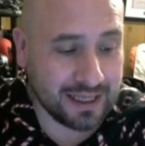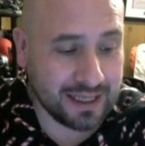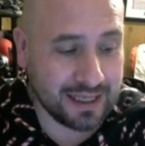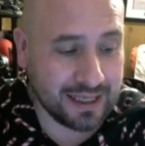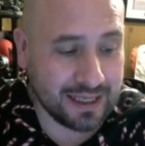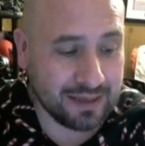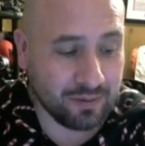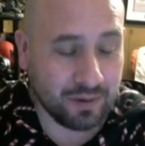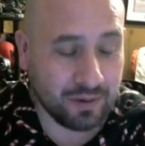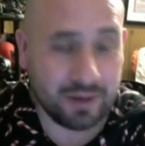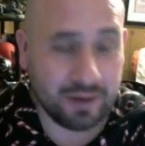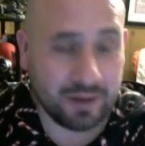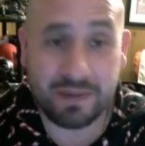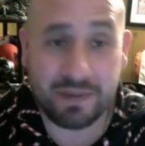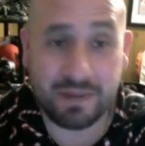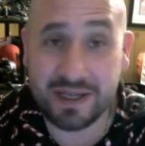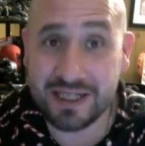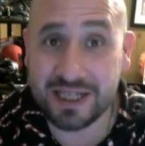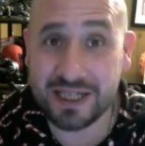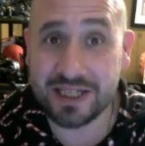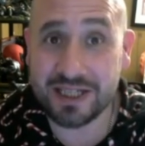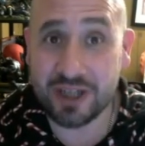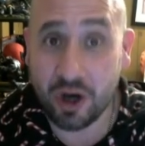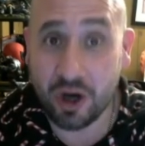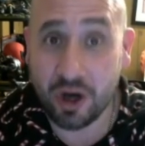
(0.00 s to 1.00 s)
when
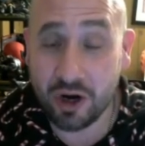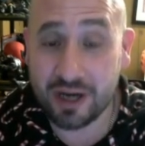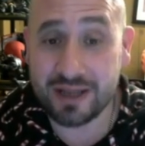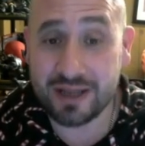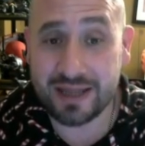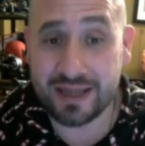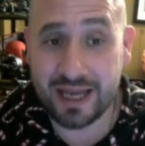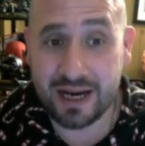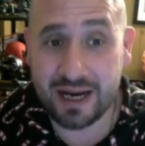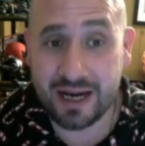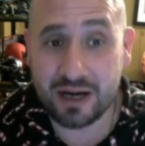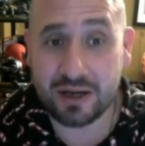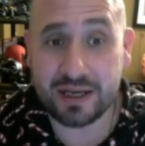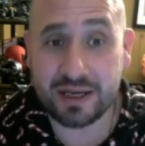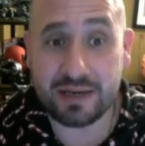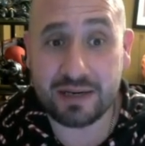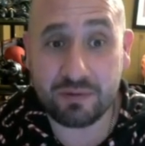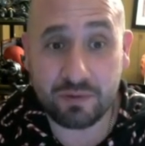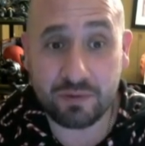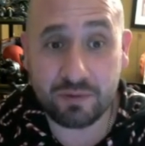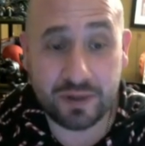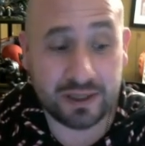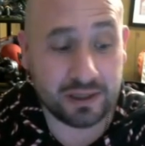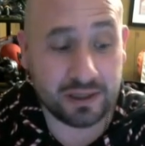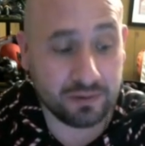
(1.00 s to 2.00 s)
minions aren't there, he
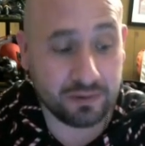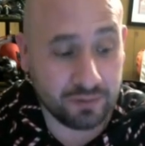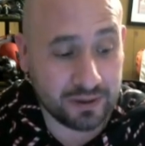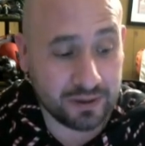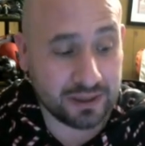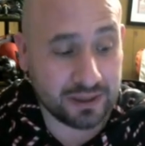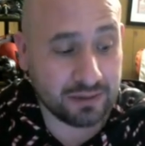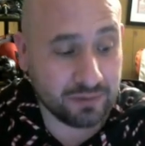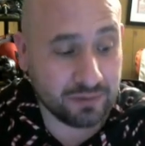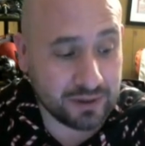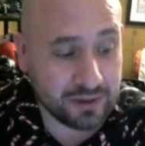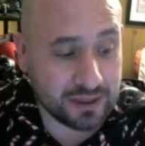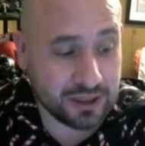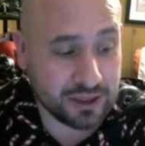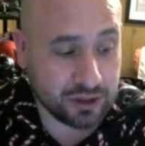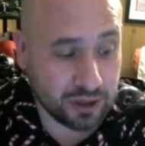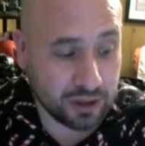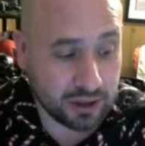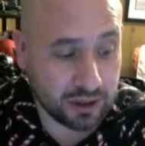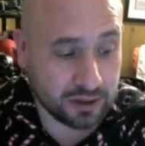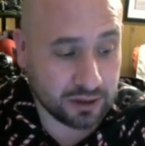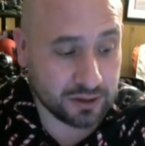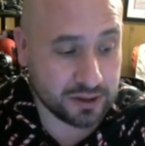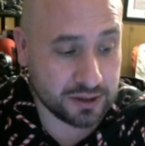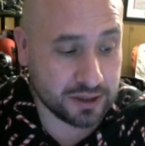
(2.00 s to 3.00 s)
really
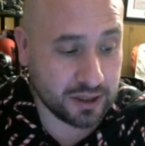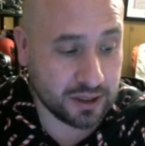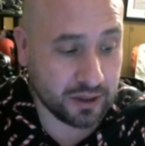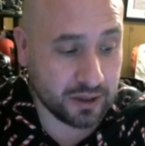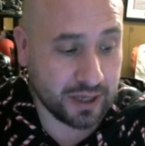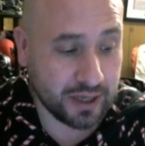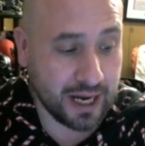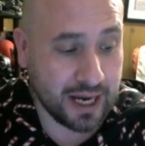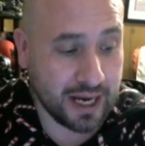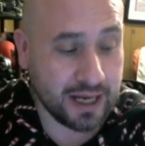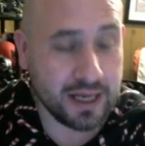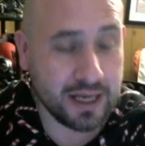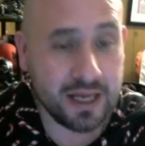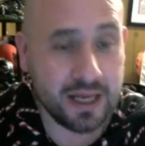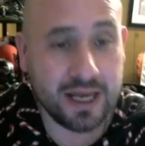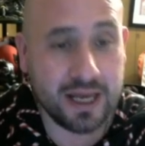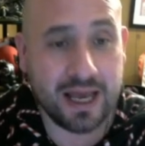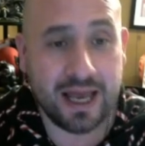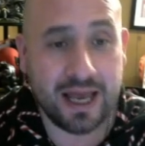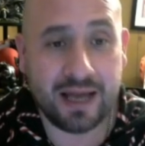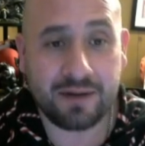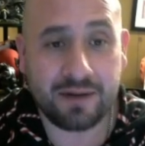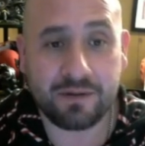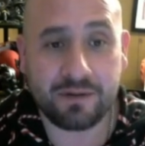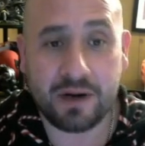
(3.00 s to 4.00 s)
struggles. Okay,
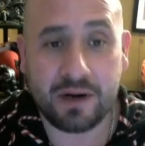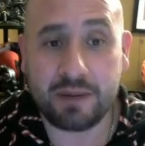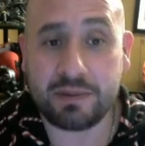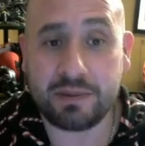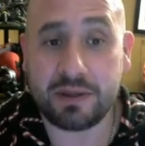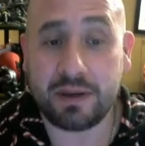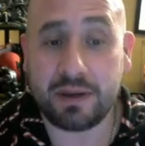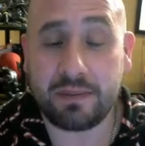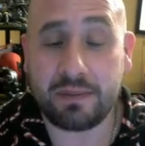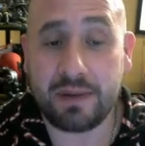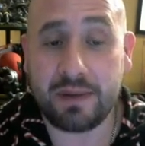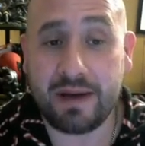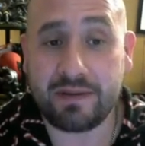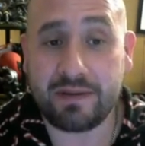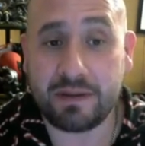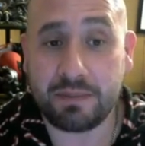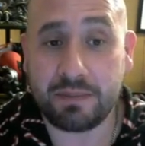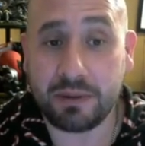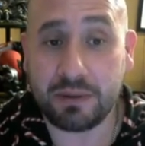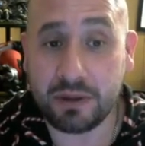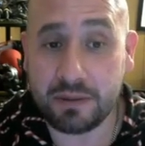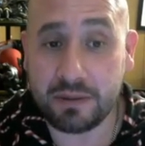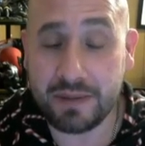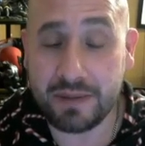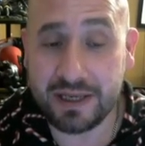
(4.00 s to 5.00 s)
and for him to have to
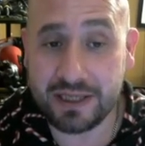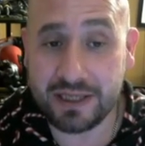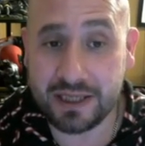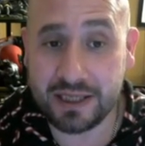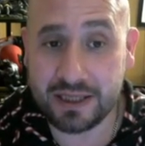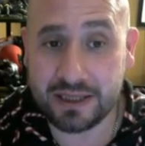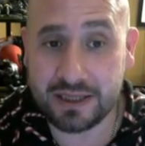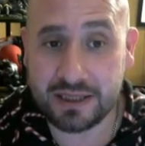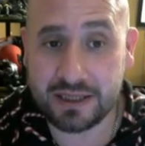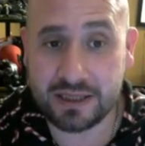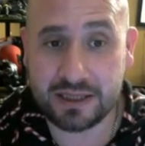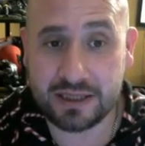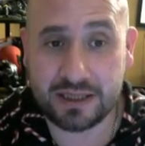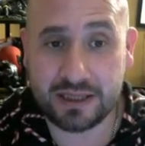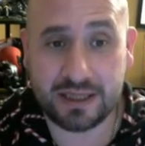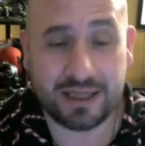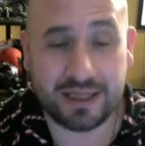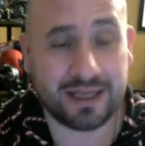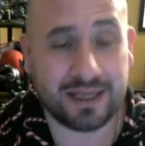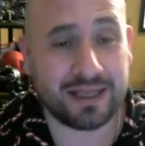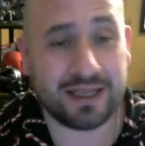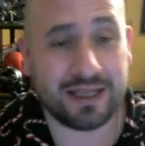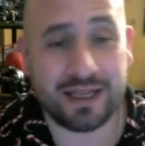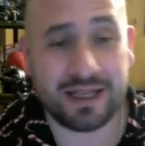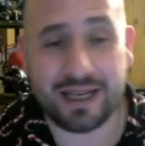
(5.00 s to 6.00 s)
pull minions,
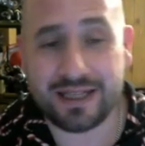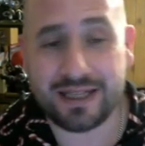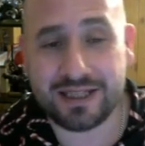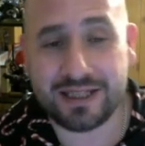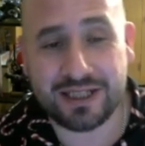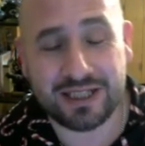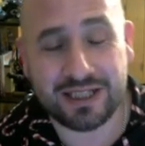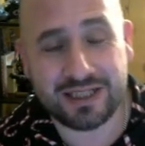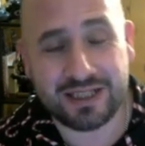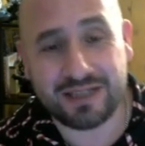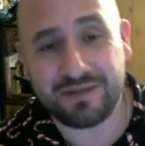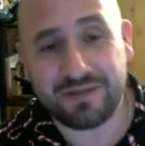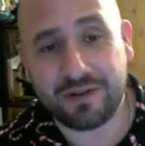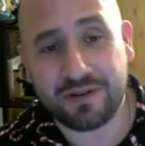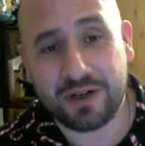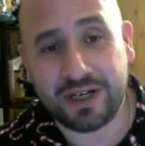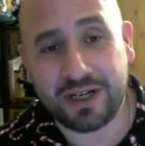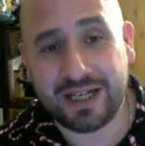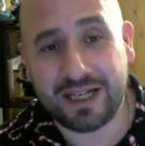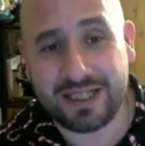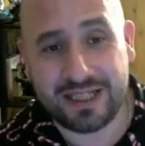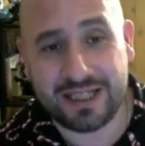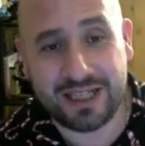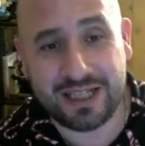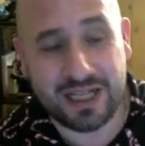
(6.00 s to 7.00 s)
it's just
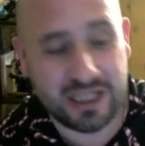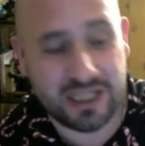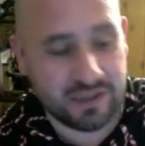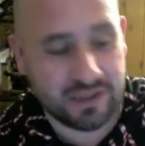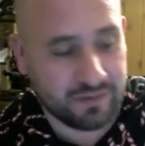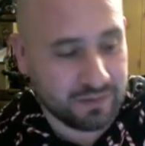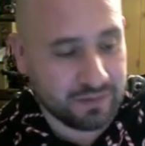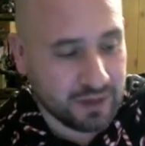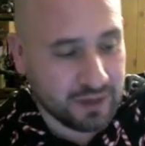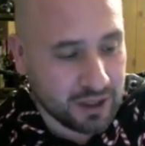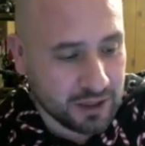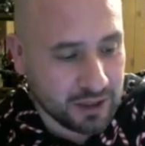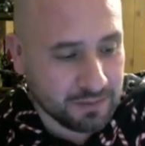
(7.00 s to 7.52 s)
diverting his attention from other